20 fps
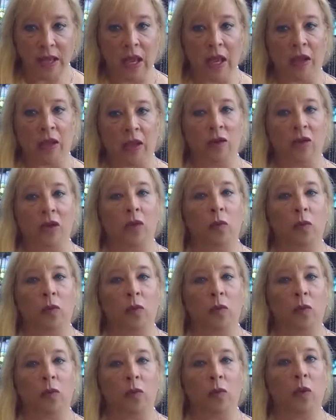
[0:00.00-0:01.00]
and
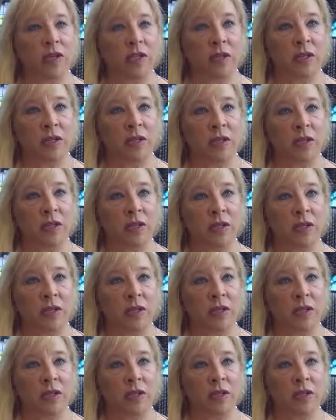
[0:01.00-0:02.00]
we're going to be
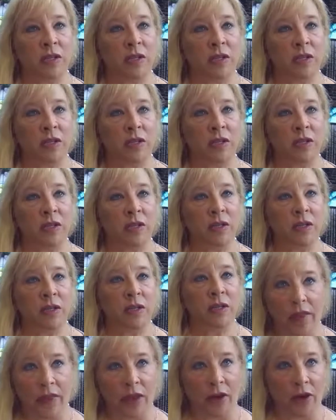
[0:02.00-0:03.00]
having workshops,
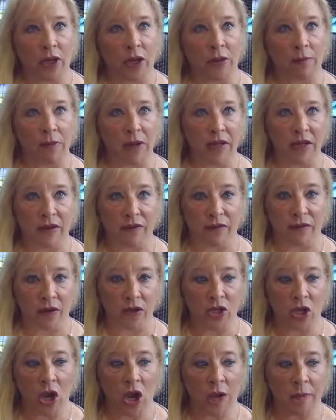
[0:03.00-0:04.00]
and they're going to be different
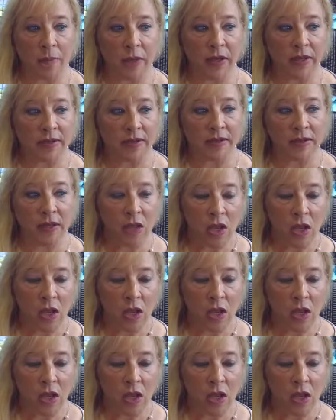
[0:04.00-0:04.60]
topics.